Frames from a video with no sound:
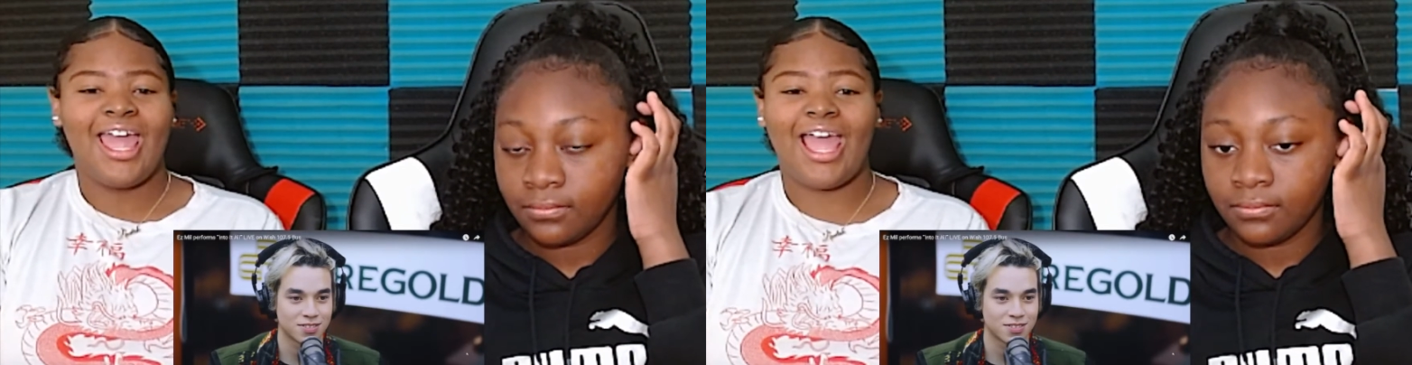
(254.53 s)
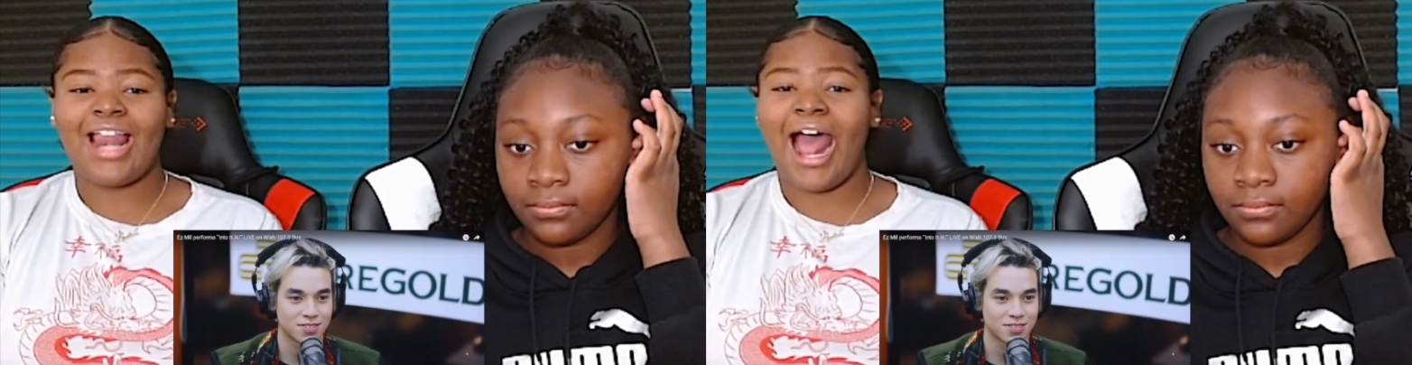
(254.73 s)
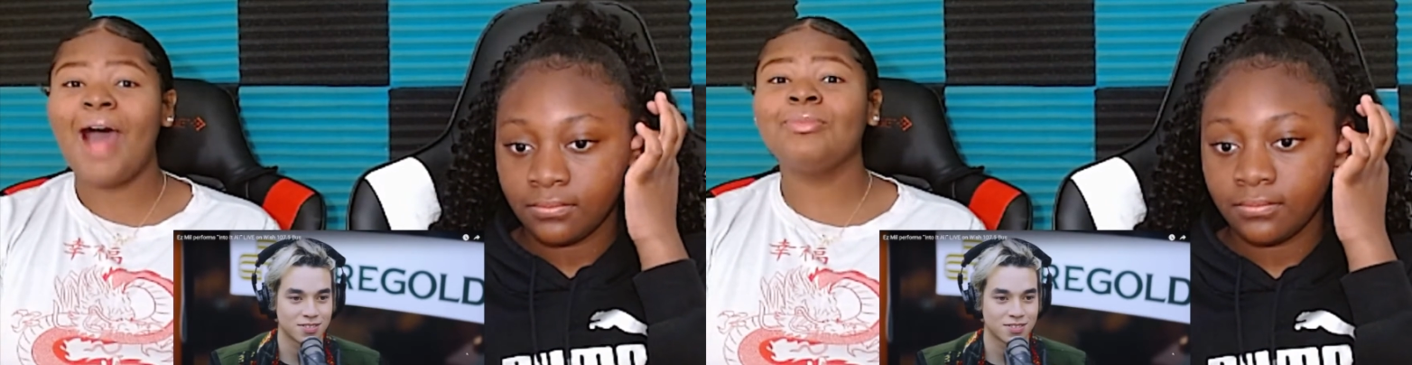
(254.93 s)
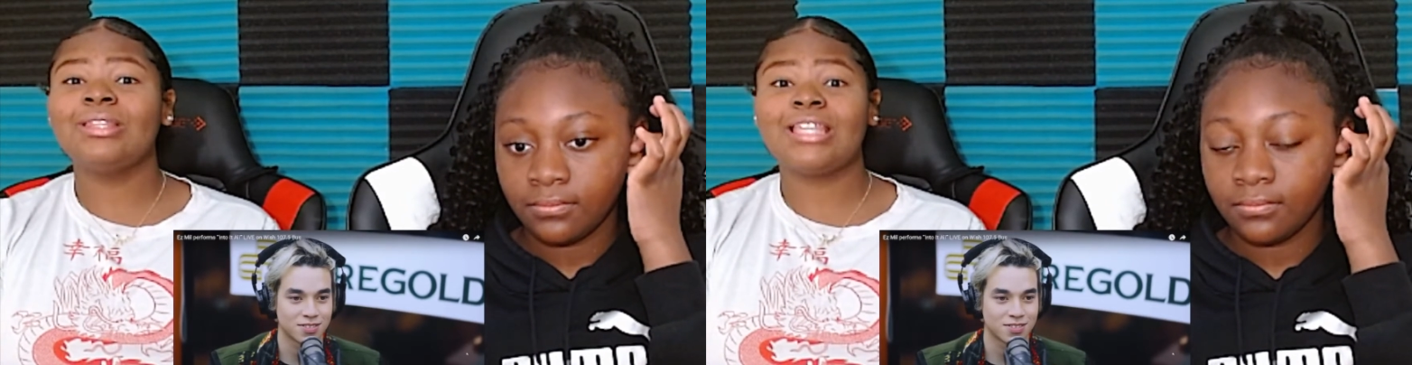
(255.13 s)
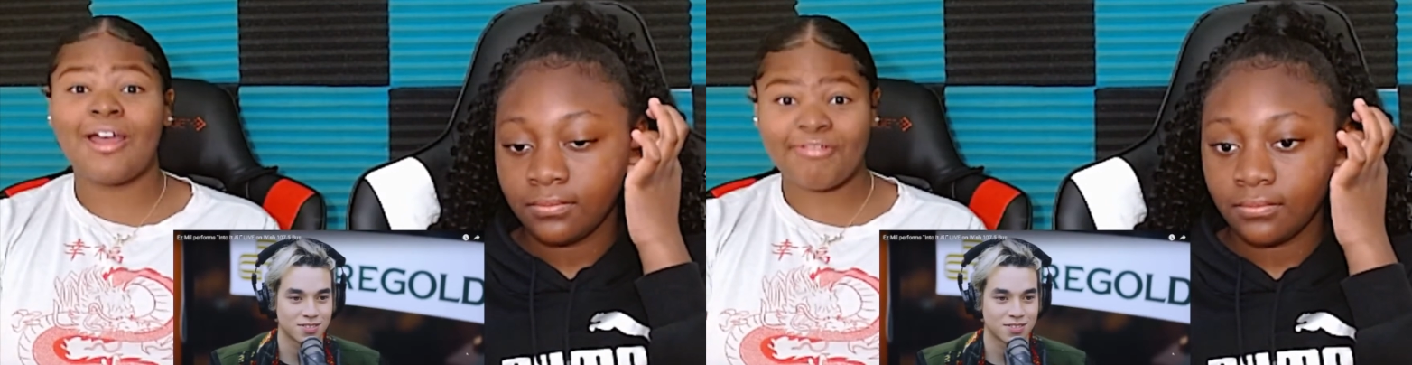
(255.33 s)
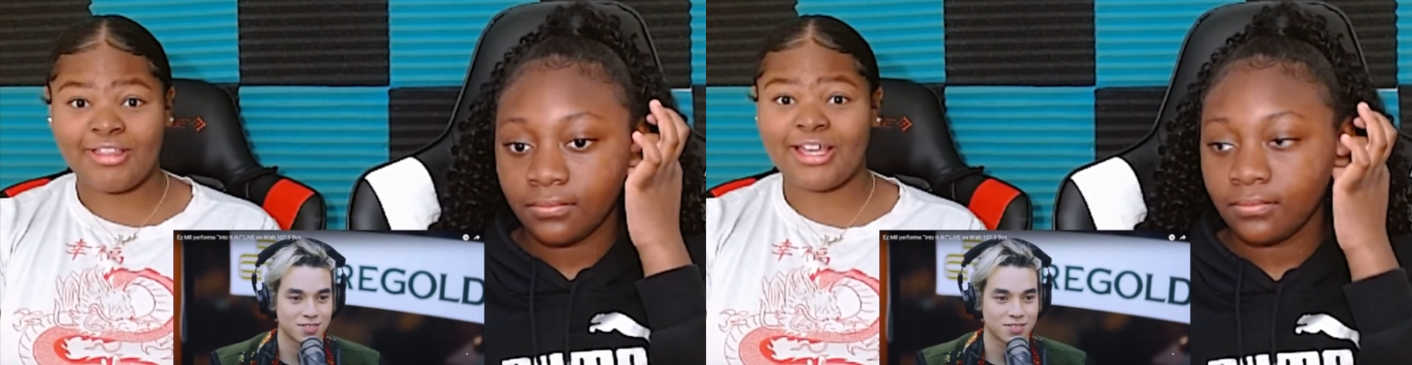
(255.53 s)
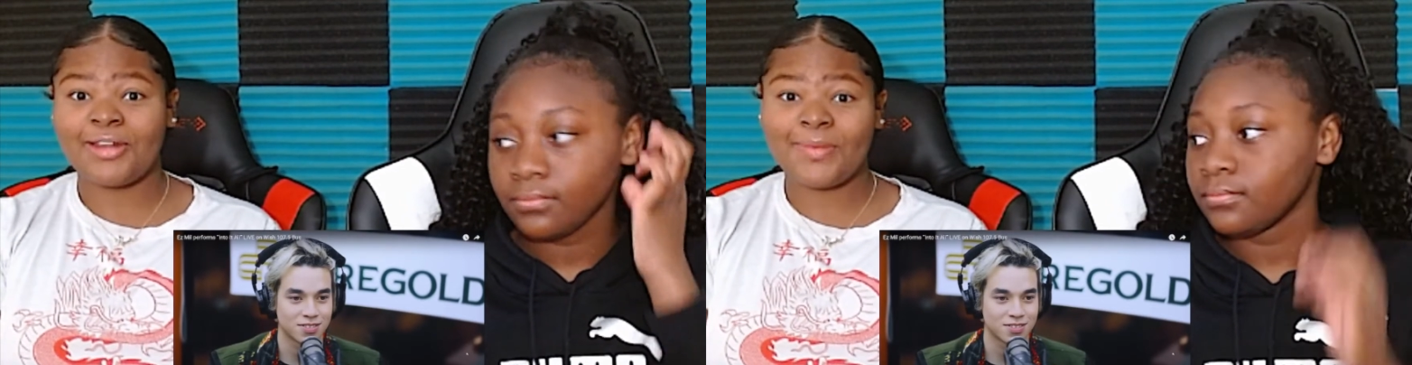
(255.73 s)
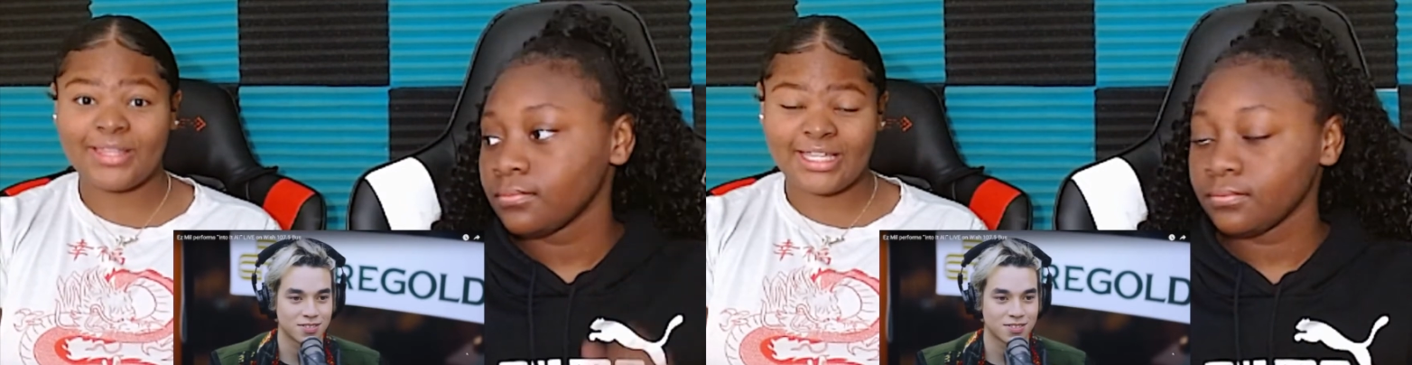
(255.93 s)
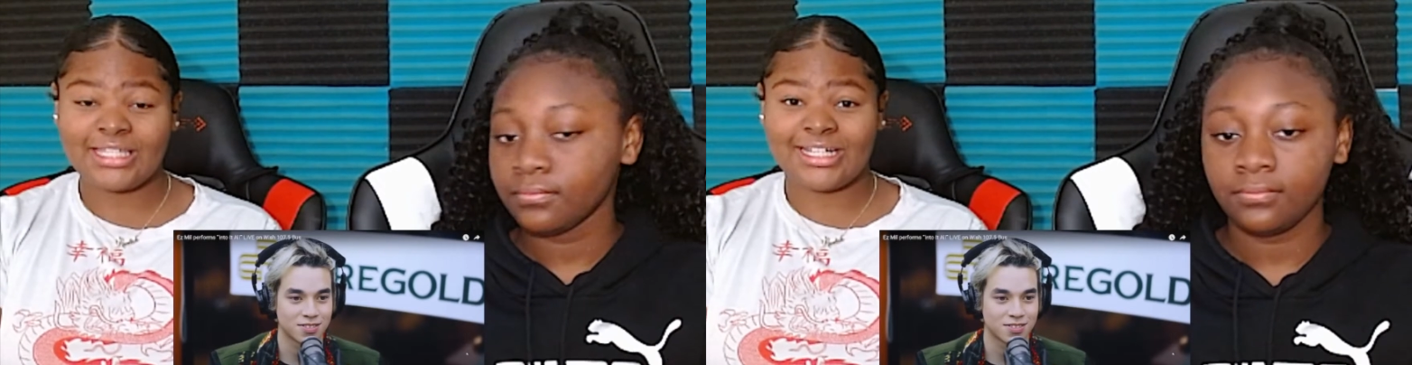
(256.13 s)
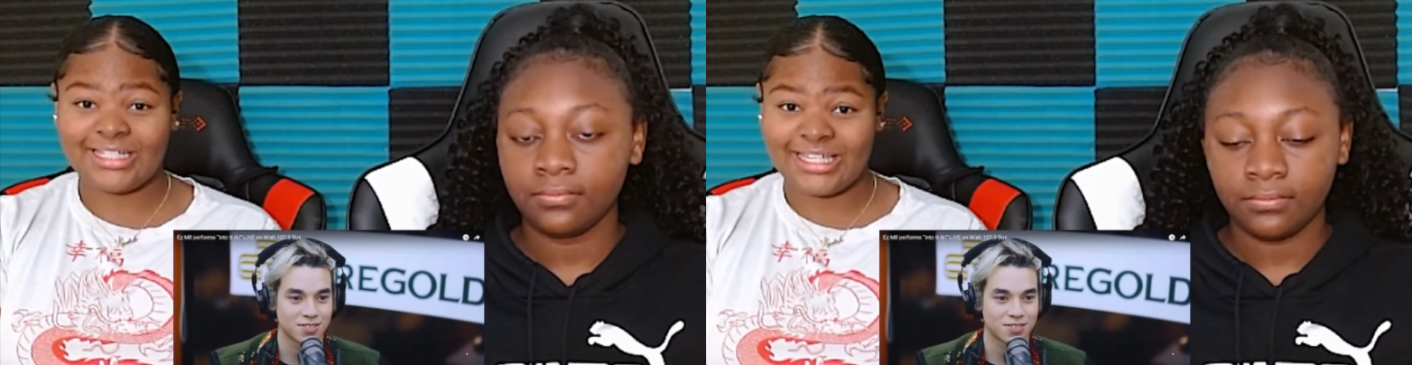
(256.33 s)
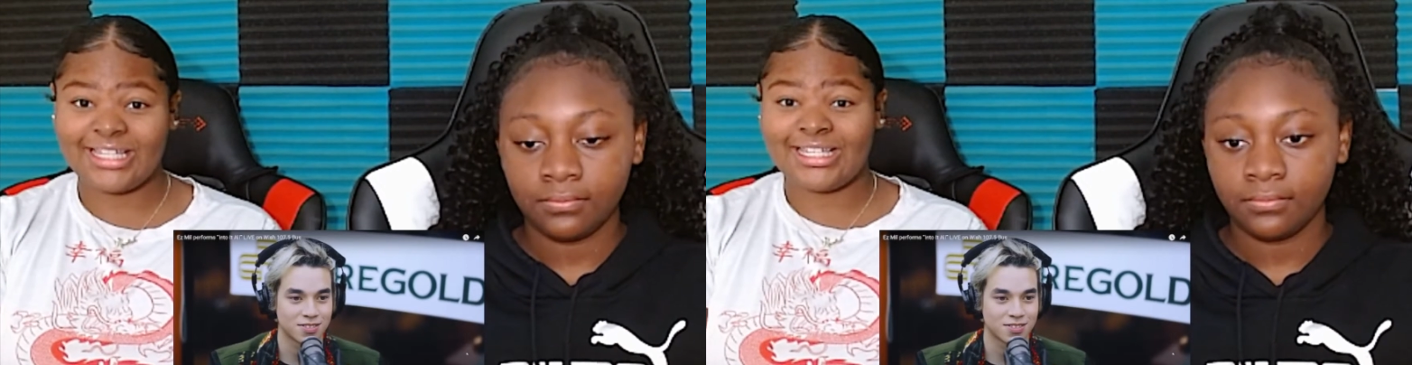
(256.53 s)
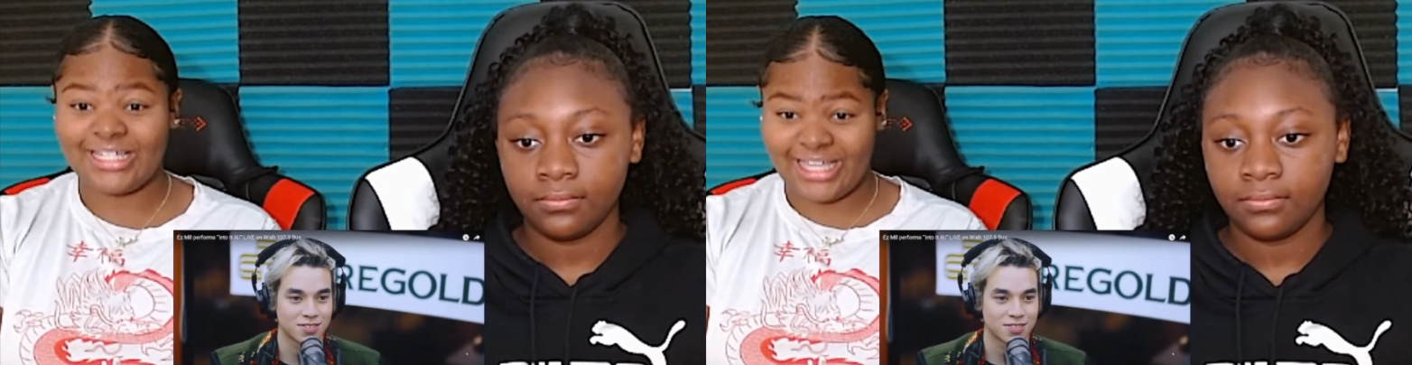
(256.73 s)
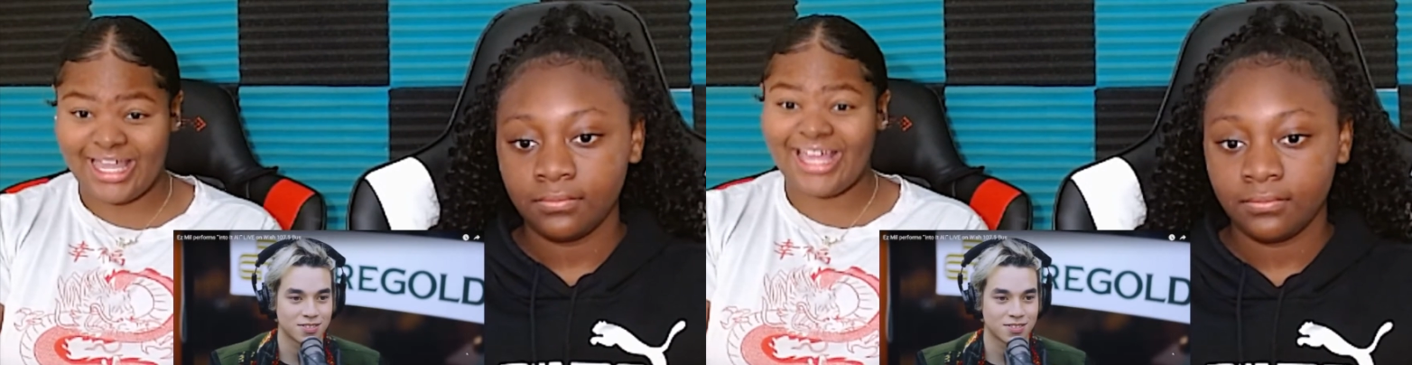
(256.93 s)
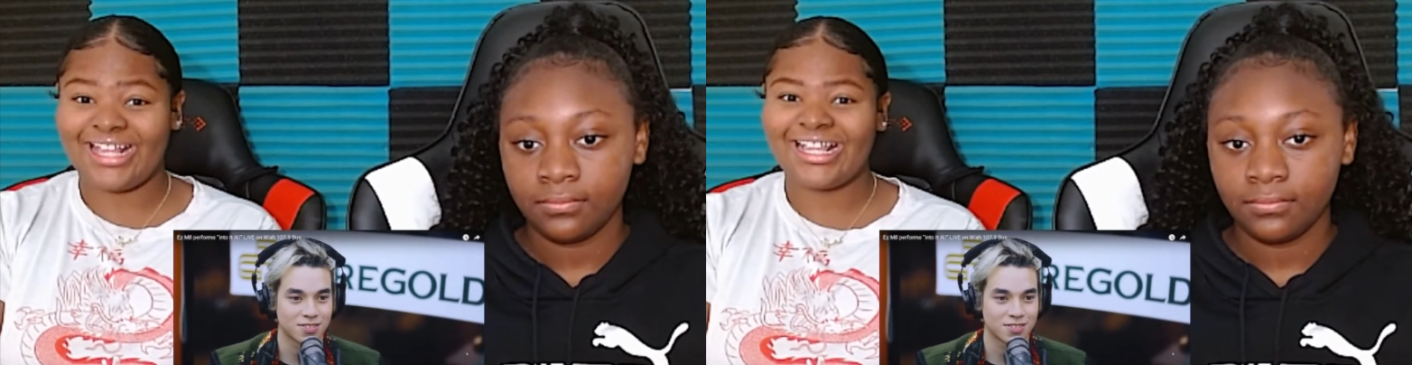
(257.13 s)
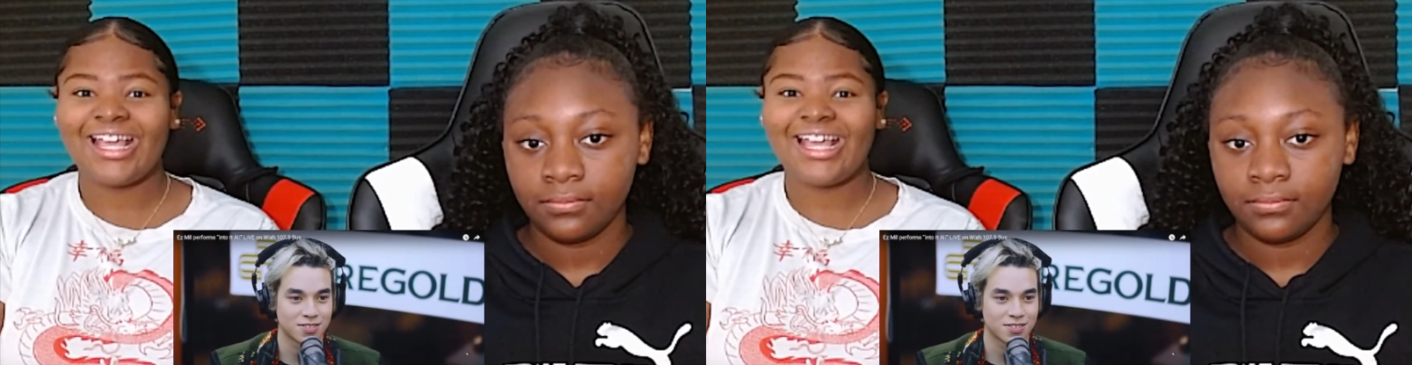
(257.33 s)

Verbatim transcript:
Speaker 1: and I'm definitely gonna be listening to this again.